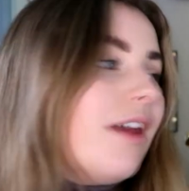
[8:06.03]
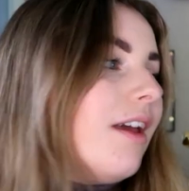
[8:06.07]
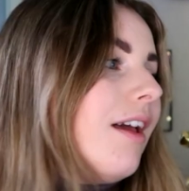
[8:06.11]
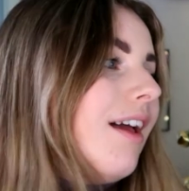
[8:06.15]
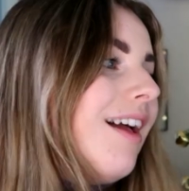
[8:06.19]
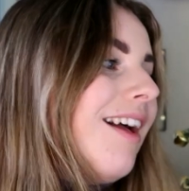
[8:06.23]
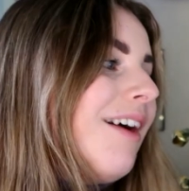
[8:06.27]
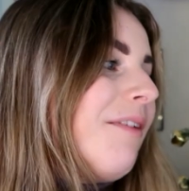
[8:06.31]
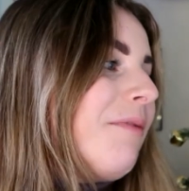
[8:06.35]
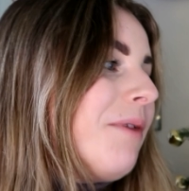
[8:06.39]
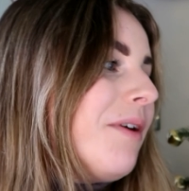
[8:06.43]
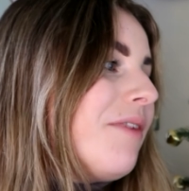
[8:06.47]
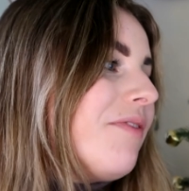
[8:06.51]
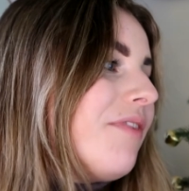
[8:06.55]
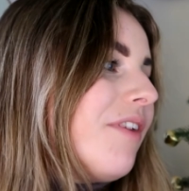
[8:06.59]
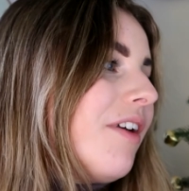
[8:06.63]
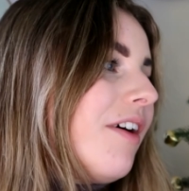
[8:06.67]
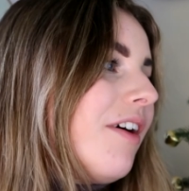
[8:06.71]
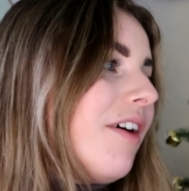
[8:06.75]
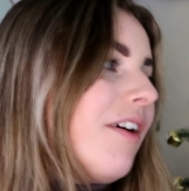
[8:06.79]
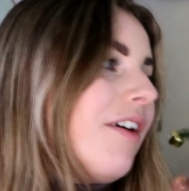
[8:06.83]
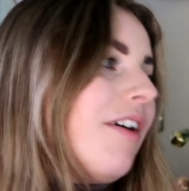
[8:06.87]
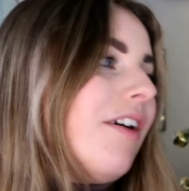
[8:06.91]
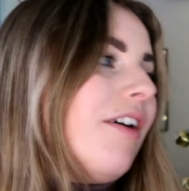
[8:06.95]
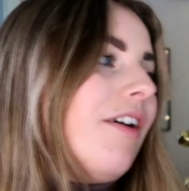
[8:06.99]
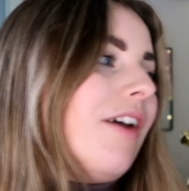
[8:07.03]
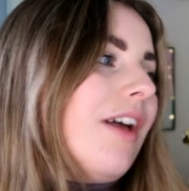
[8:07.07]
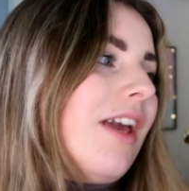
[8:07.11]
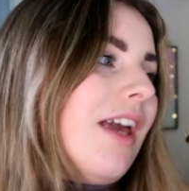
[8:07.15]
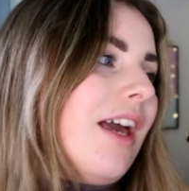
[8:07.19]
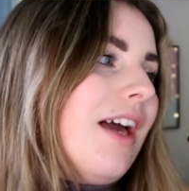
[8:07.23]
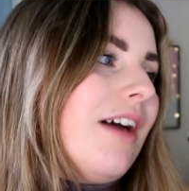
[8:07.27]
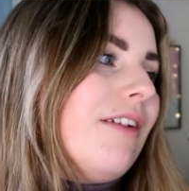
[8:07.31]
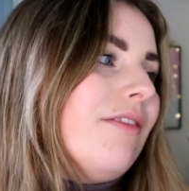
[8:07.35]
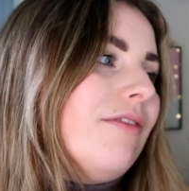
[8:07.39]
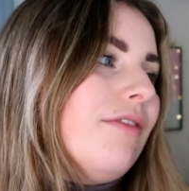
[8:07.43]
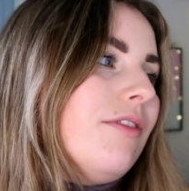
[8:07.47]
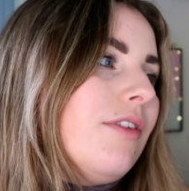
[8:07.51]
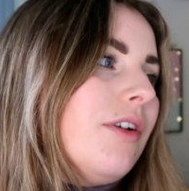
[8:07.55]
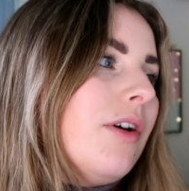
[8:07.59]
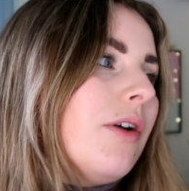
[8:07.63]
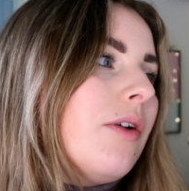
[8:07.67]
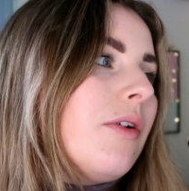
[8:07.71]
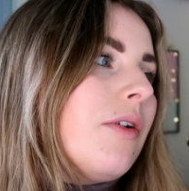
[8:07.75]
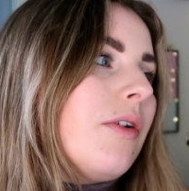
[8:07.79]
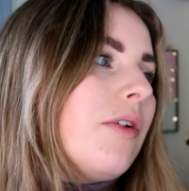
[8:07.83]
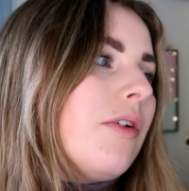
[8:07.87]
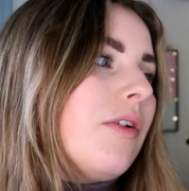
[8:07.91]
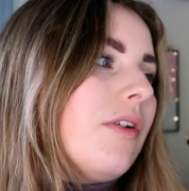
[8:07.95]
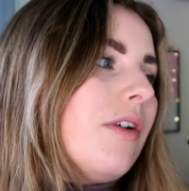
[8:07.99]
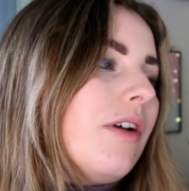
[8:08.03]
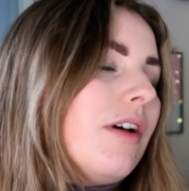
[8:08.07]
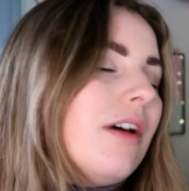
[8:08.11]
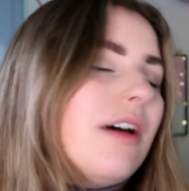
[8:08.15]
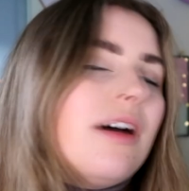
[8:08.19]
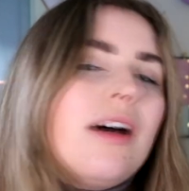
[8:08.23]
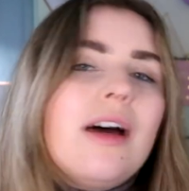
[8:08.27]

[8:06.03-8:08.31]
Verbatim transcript: However, I have got